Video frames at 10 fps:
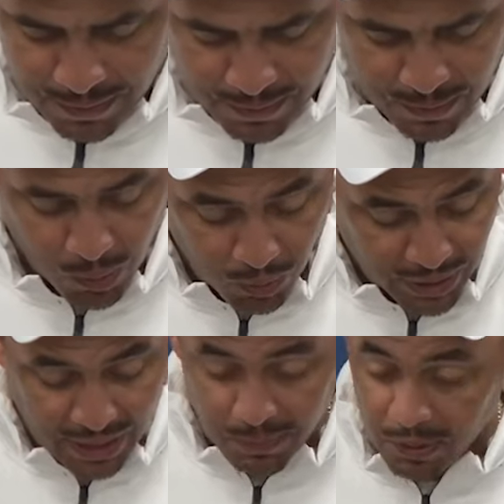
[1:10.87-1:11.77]
the whole
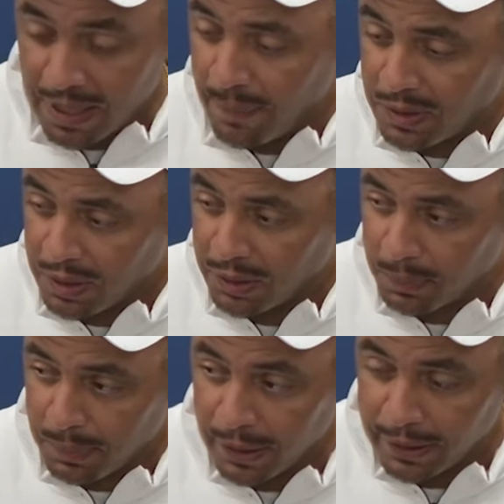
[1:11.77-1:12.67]
game on that
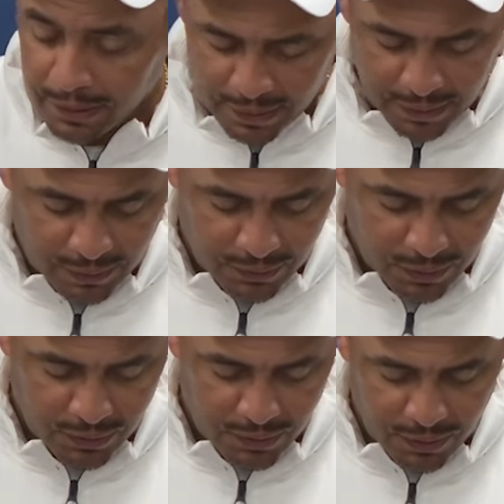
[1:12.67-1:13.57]
particular play, because
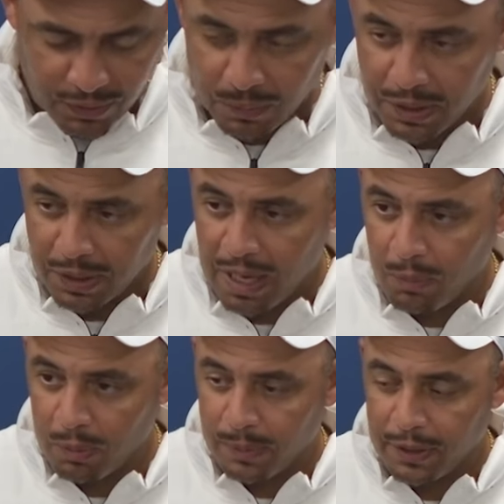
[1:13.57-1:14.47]
there's going to be a
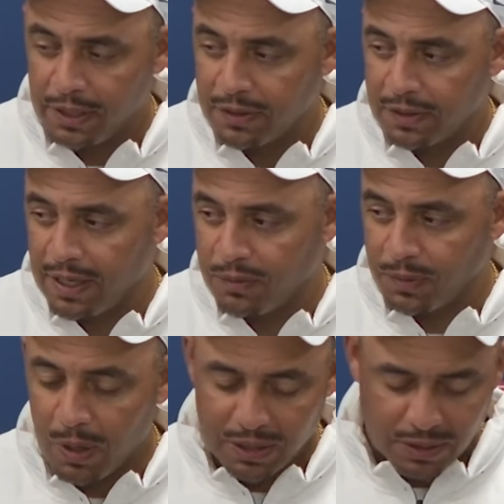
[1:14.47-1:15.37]
lot more plays as
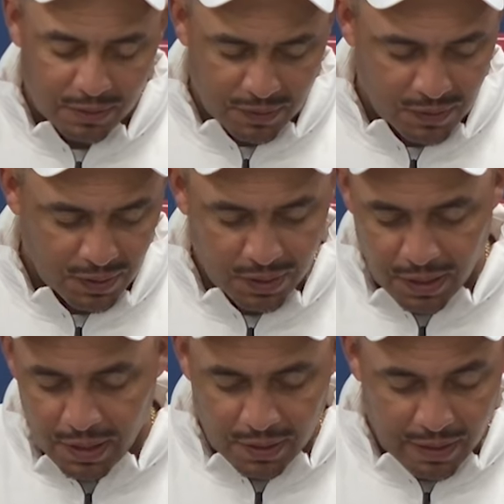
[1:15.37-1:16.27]
we watch it to see
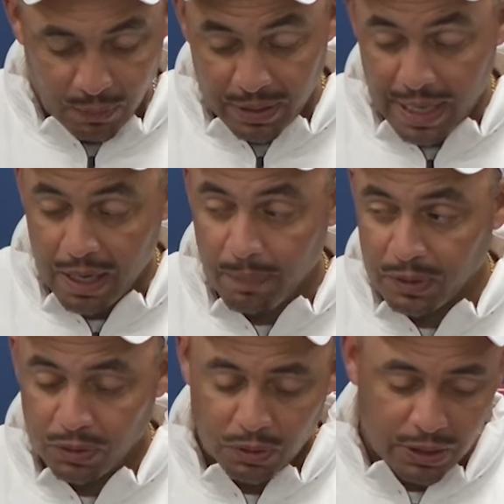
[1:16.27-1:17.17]
that we had
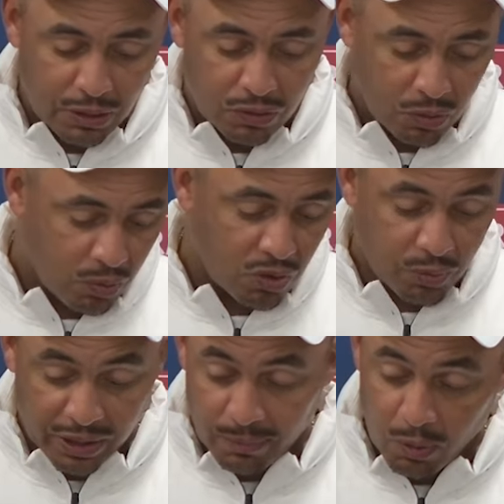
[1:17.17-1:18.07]
opportunities to
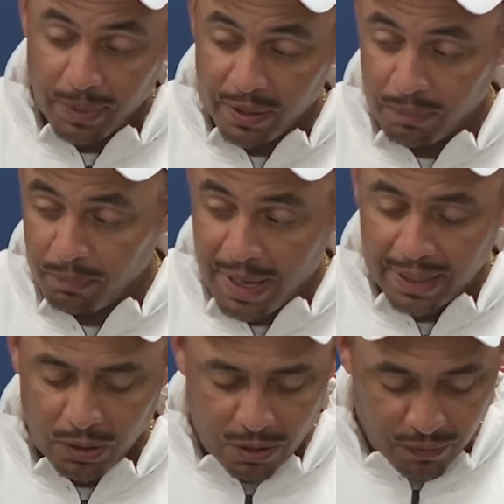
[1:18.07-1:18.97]
swing the momentum
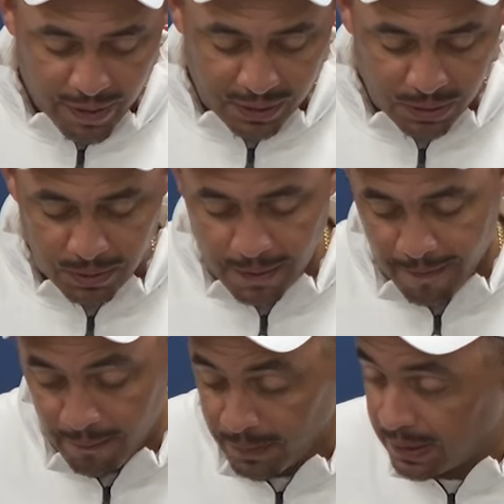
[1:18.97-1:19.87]
back in our direction,
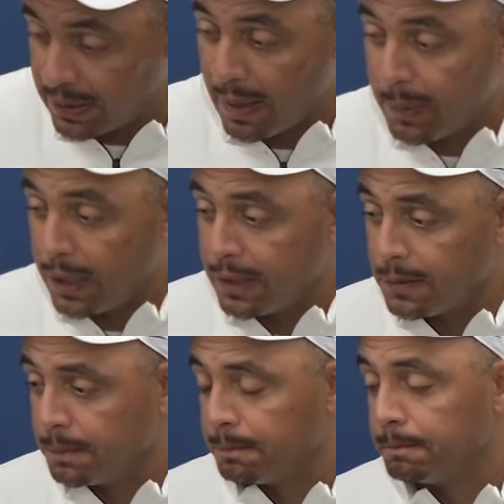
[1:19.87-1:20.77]
and we didn't
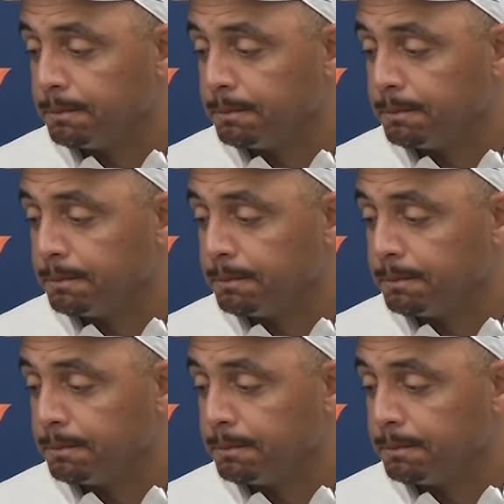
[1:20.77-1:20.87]
capitalize.